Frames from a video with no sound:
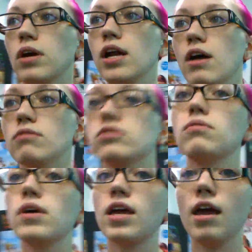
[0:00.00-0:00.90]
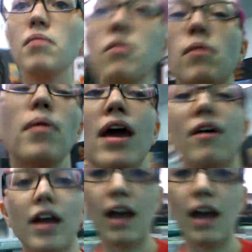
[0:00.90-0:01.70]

right now, so it can't be repaired.